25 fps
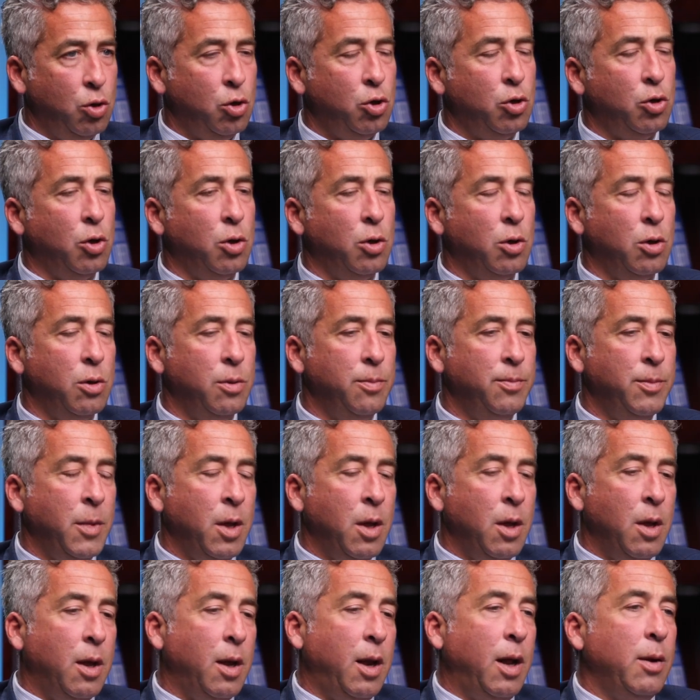Sure.
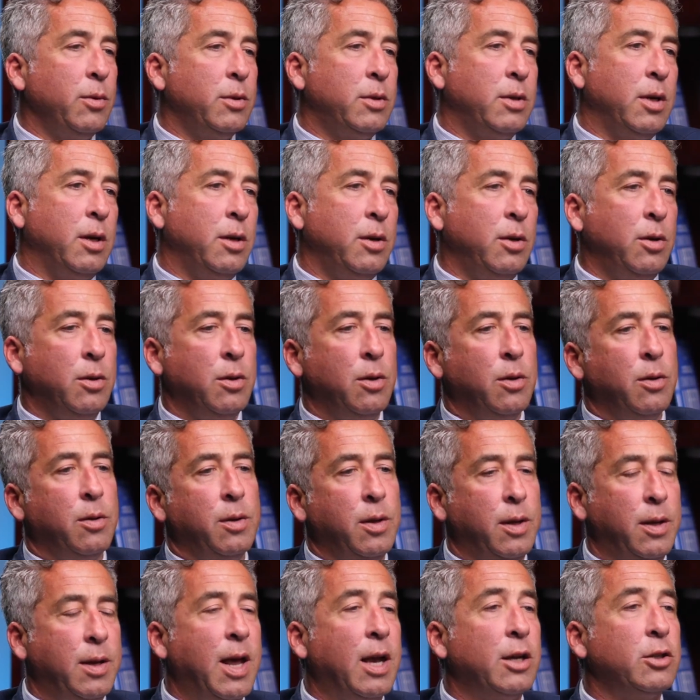And I will tell you, though,
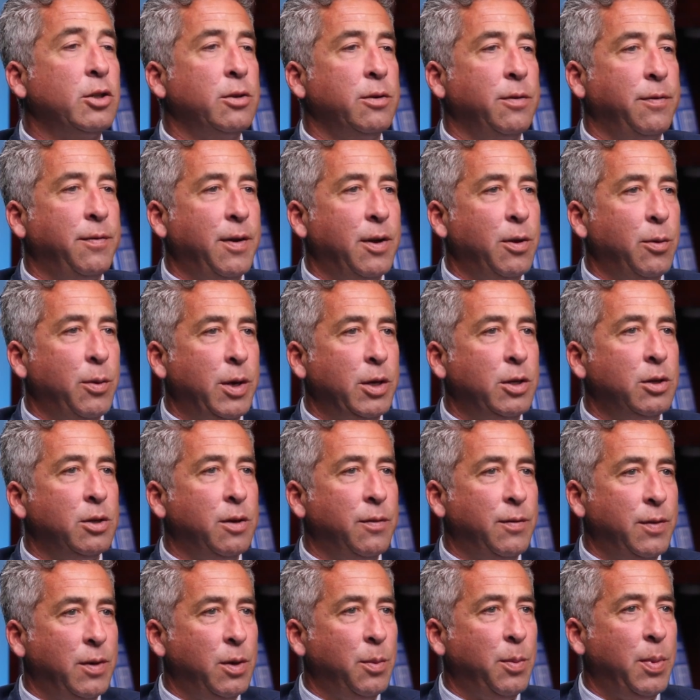the National Federation
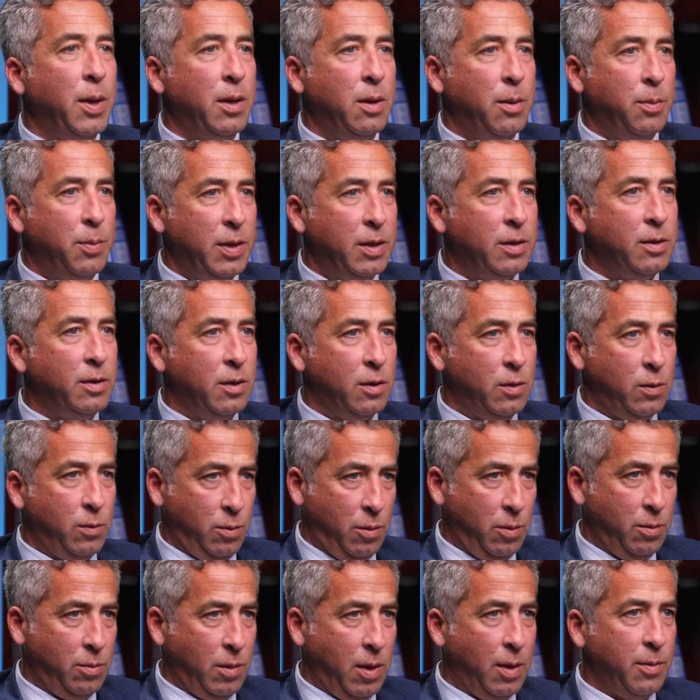of Independent Business,
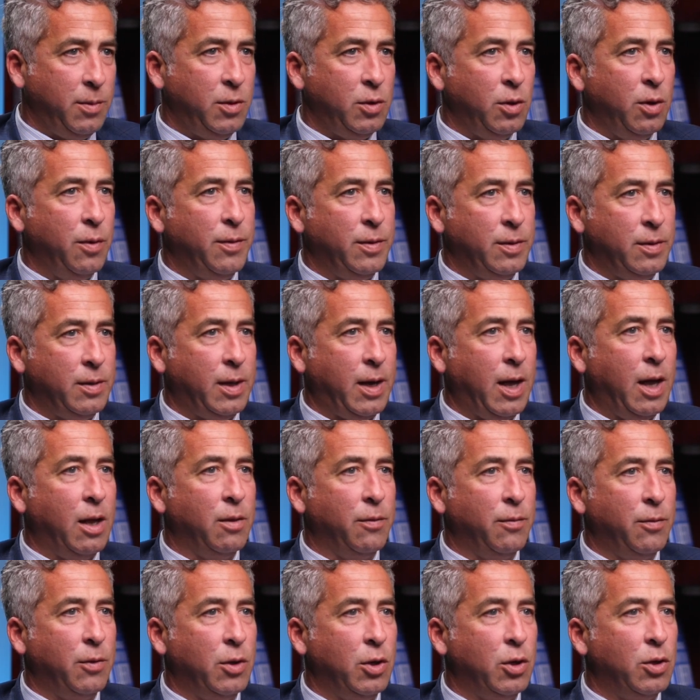where I serve as the
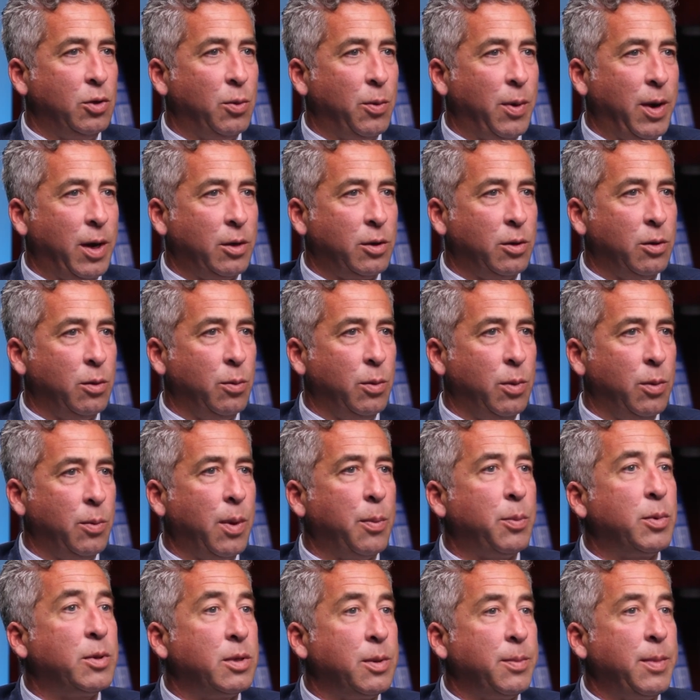California director, we
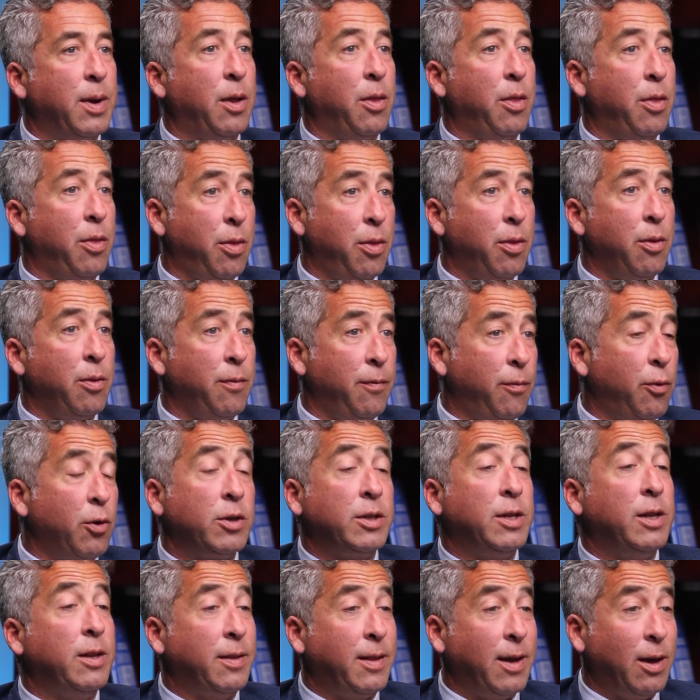represent about
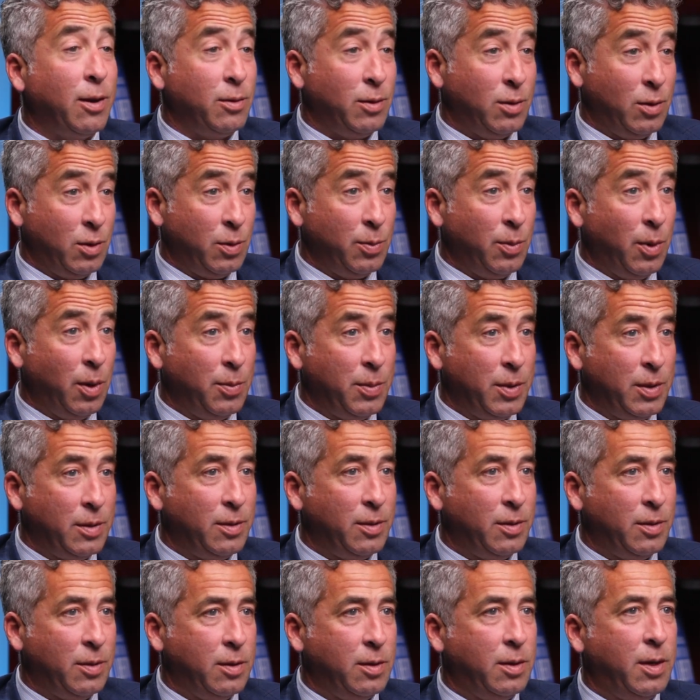14,000 small
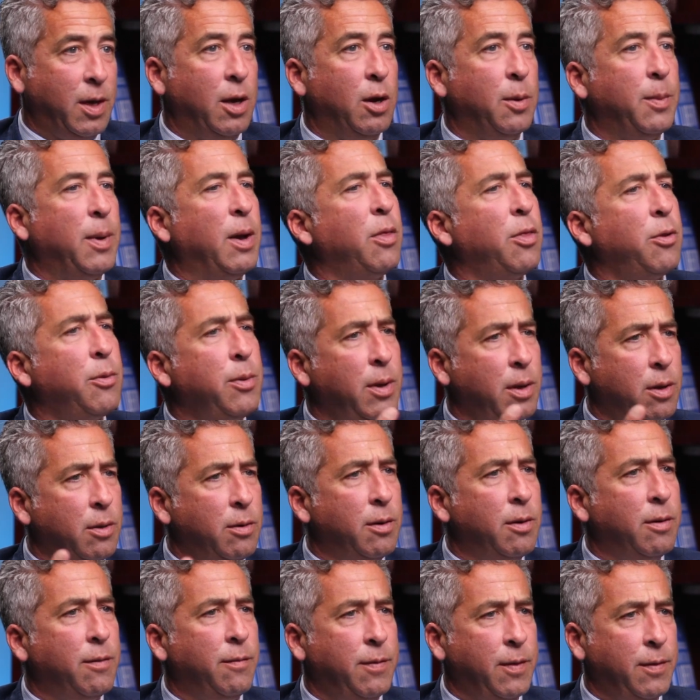businesses here, about
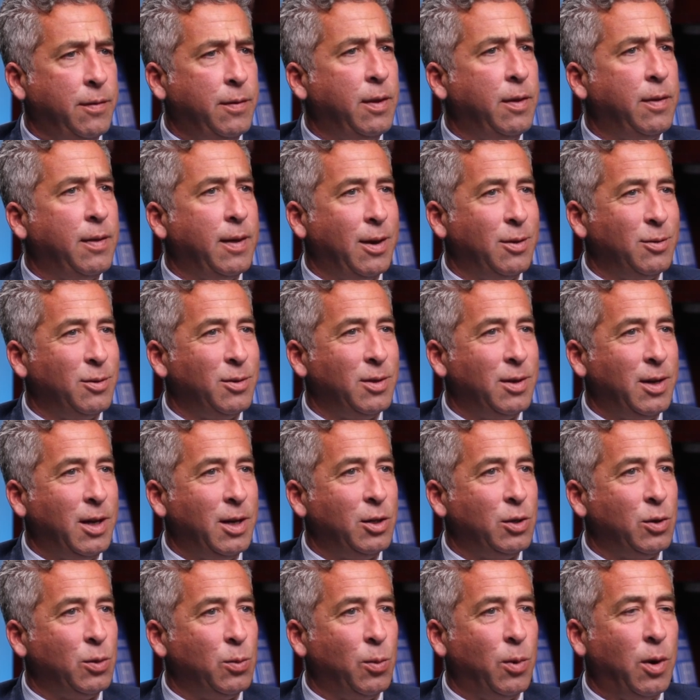350,000
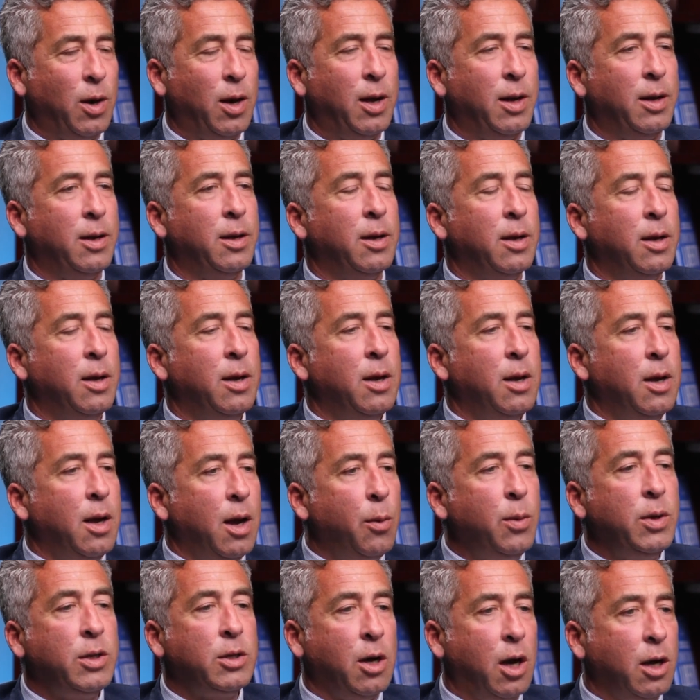nationwide. And
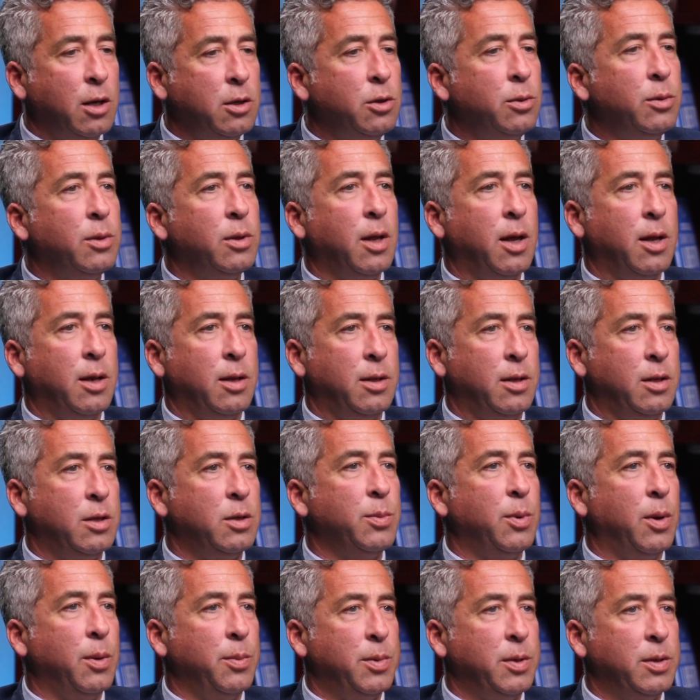we talk to a lot of these
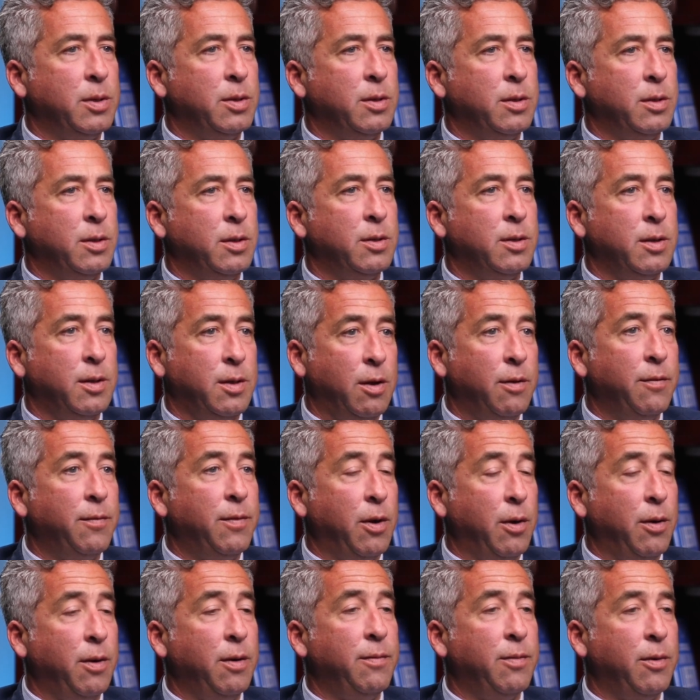small businesses, and they're
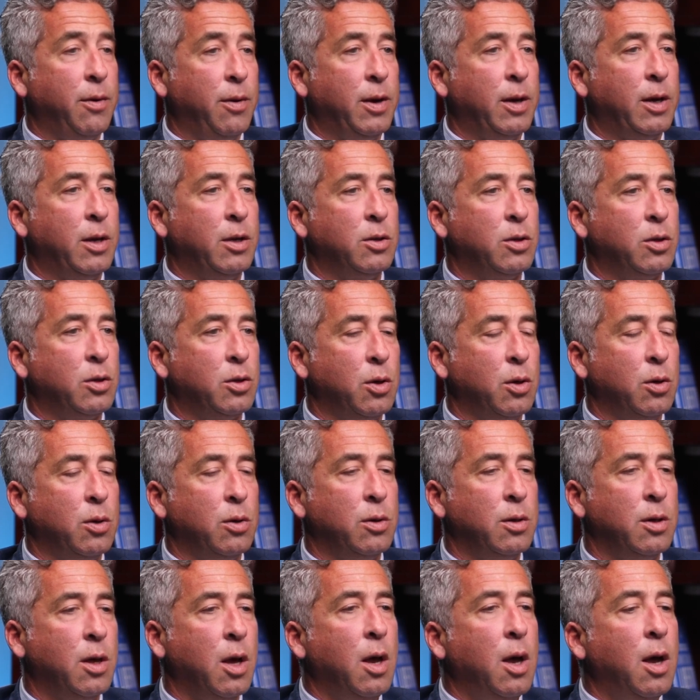very, very
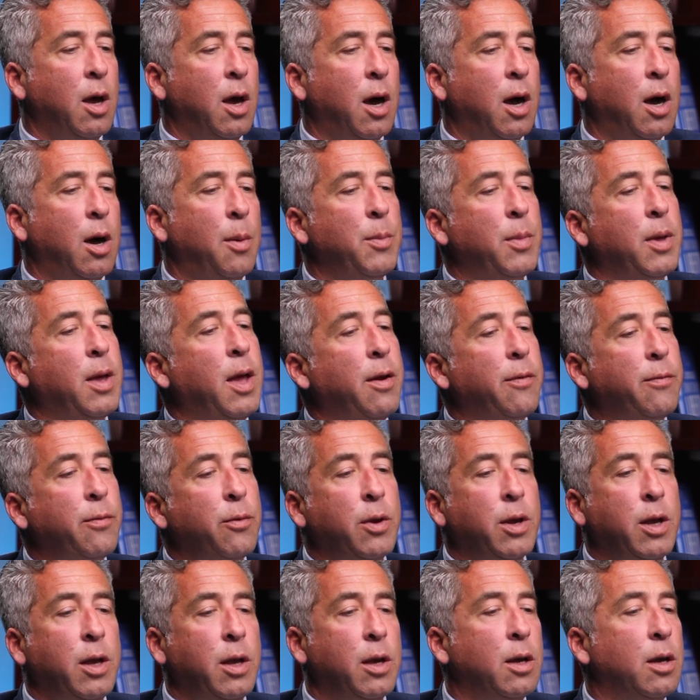concerned.
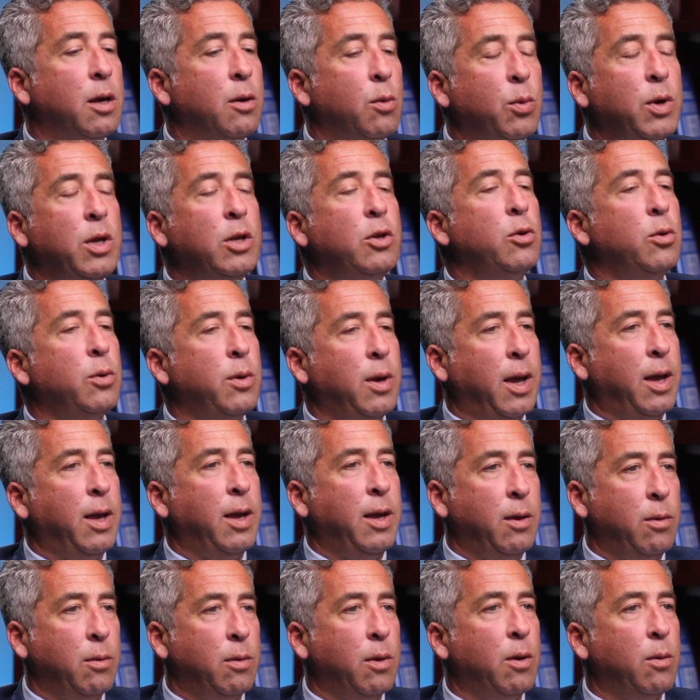We do
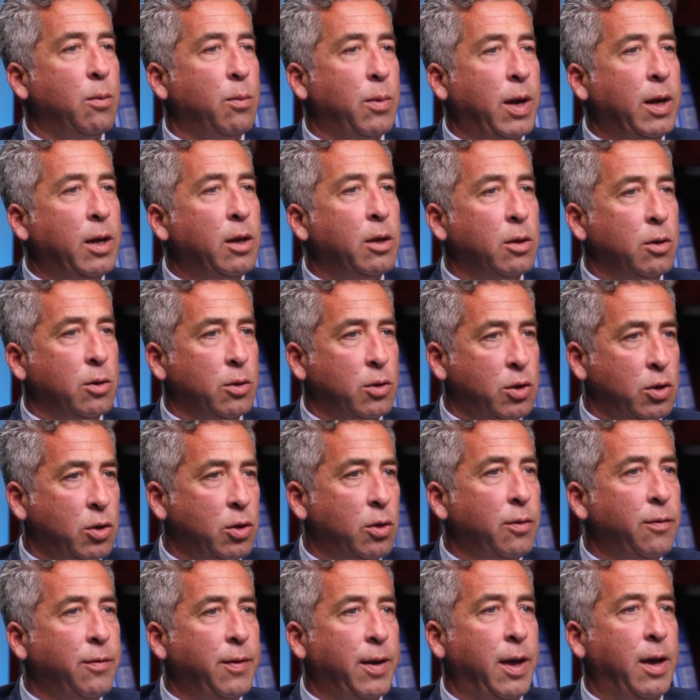a regular
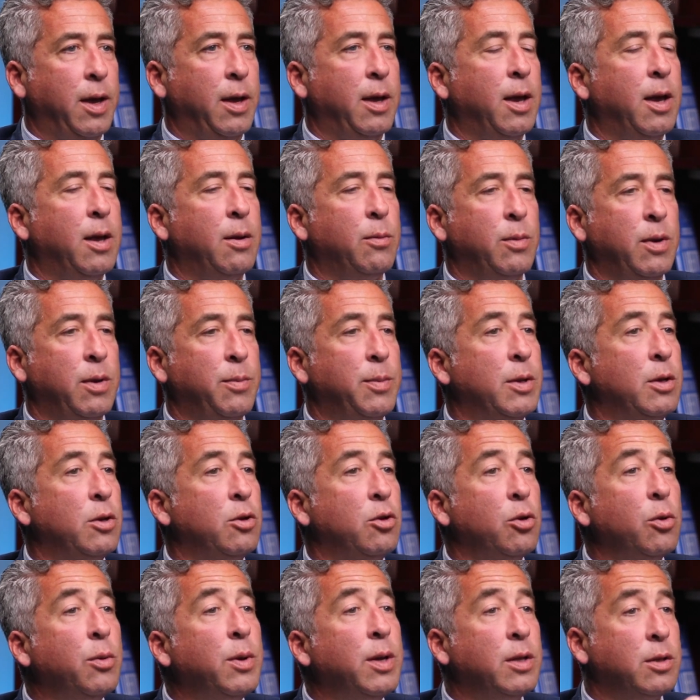survey, and we've been
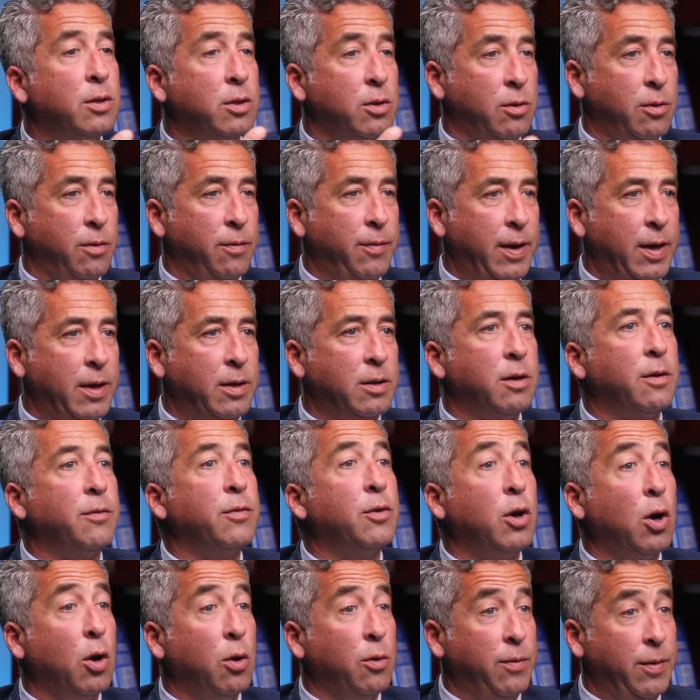doing surveys
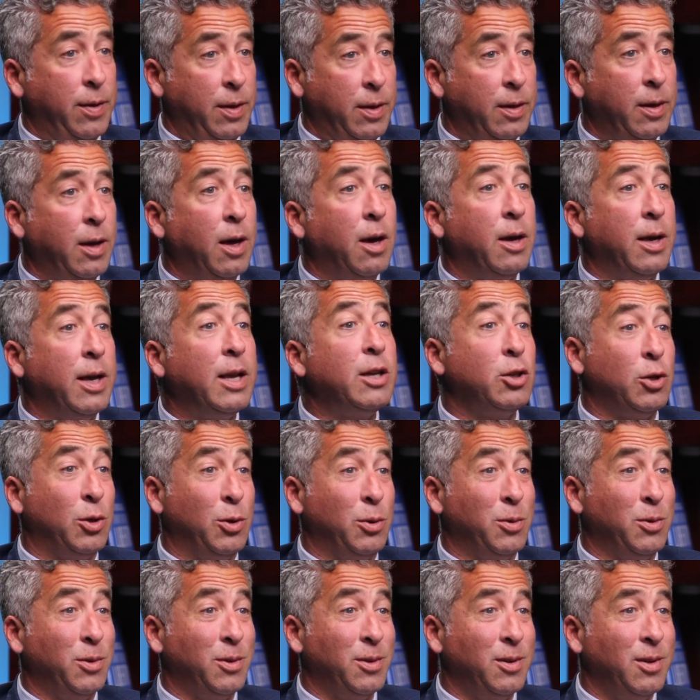of COVID
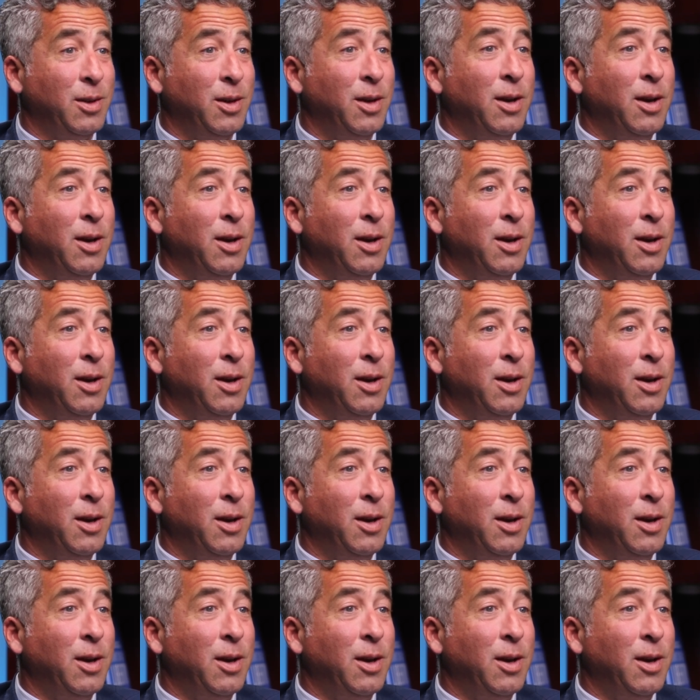issues.